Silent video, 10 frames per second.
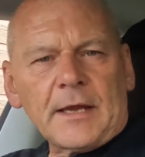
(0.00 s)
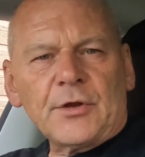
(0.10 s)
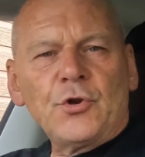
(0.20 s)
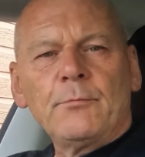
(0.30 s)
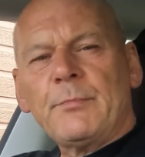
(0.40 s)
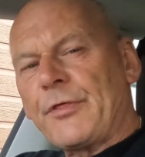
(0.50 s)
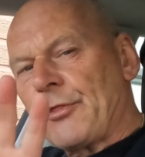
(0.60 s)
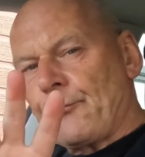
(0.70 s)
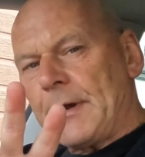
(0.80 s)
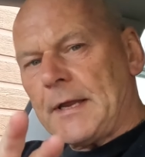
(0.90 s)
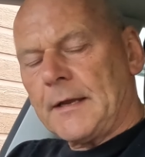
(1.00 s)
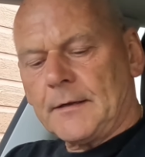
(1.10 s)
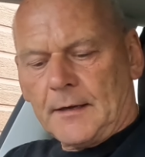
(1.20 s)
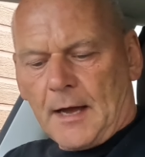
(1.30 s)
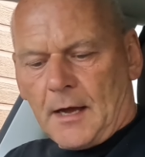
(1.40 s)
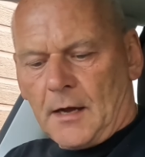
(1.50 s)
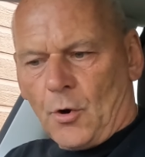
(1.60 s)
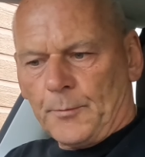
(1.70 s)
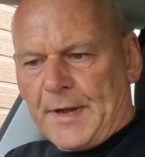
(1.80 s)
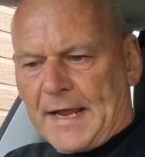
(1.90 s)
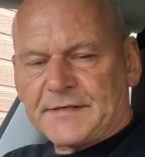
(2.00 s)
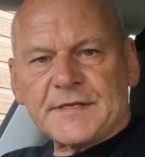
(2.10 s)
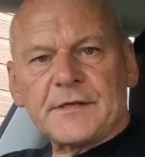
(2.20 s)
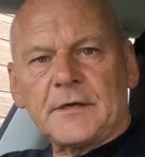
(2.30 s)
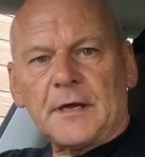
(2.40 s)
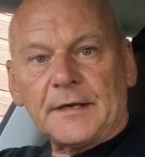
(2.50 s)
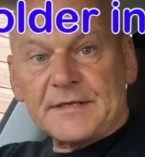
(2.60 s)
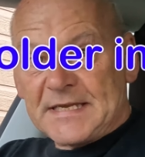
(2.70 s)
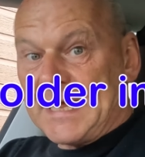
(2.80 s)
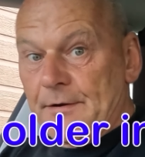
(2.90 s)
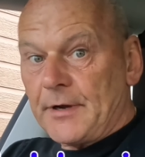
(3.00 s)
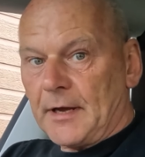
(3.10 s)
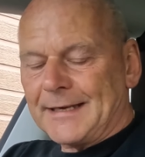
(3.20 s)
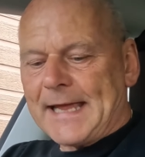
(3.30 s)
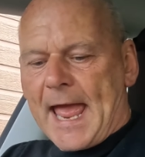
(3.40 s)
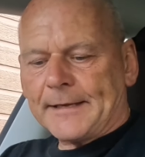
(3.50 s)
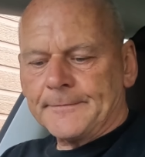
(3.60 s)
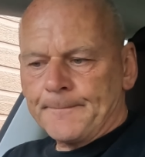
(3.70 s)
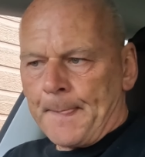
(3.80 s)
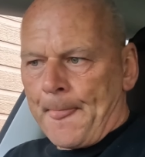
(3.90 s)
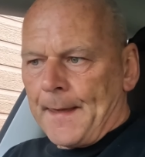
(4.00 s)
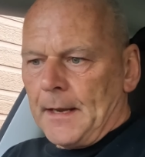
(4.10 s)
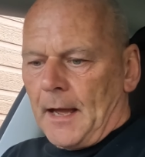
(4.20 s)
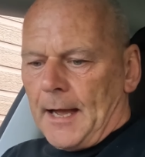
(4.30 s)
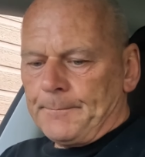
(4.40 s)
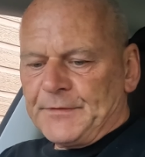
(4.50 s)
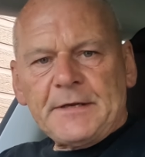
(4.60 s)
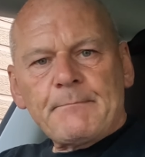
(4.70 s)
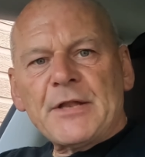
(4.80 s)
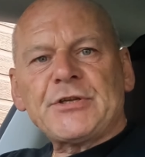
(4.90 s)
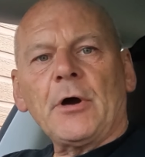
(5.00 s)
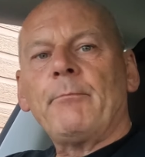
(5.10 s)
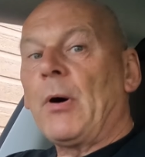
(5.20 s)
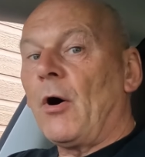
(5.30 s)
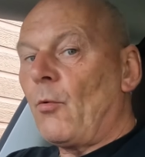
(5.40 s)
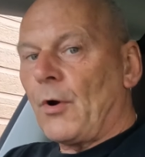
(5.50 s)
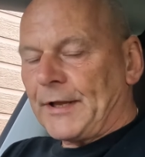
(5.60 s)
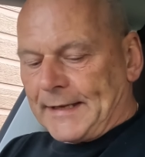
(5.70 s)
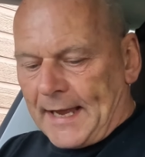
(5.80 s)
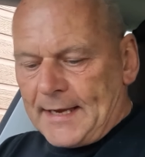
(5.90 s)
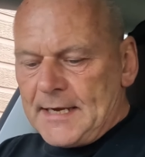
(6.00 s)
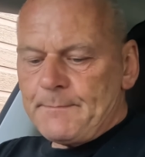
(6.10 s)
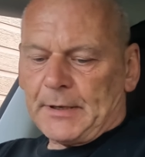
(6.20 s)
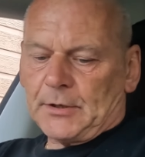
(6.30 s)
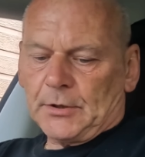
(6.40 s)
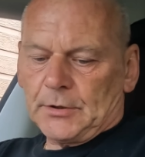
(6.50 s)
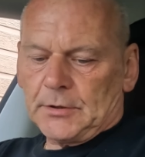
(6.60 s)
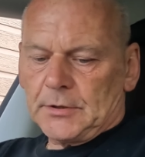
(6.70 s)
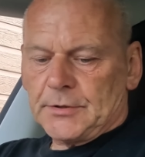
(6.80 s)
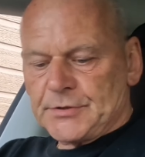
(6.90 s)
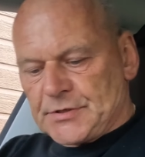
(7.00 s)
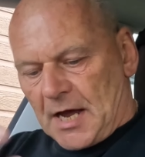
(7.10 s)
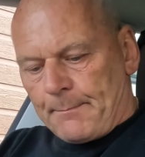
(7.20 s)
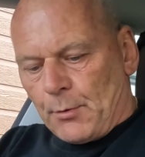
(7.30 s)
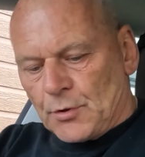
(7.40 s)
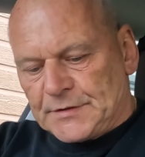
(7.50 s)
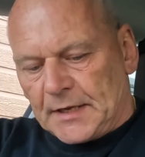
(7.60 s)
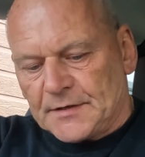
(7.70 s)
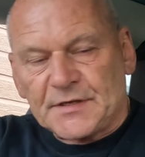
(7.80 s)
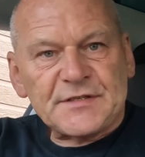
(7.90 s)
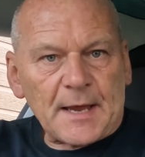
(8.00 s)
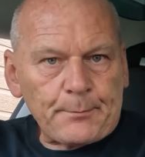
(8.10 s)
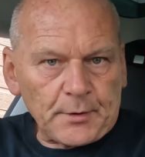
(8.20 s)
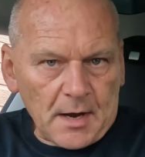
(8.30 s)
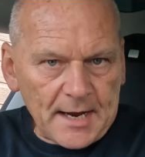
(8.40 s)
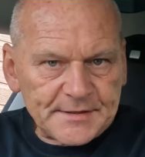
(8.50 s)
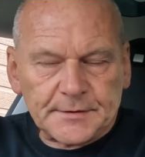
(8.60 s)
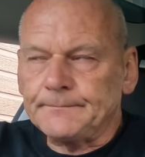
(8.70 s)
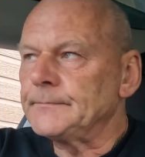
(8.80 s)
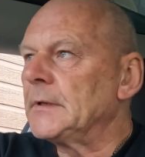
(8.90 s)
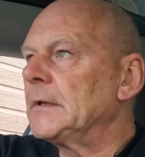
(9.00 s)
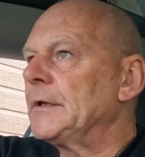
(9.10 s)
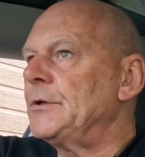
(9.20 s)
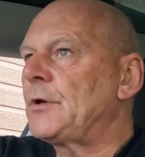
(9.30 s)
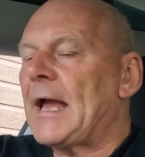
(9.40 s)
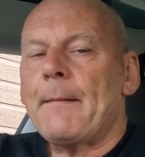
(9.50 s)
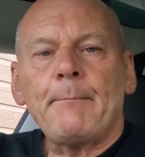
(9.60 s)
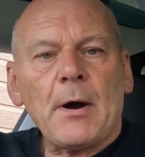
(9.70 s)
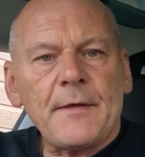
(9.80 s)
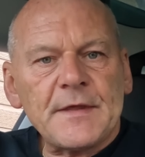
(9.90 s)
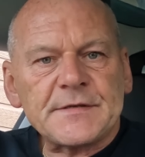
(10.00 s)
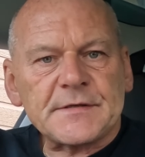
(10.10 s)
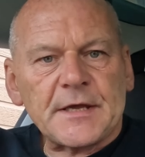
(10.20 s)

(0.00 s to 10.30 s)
number three uh, up next is a, uh, an interior again um, didn't mention it on part one again because I bought it as a separate item. You can buy this as a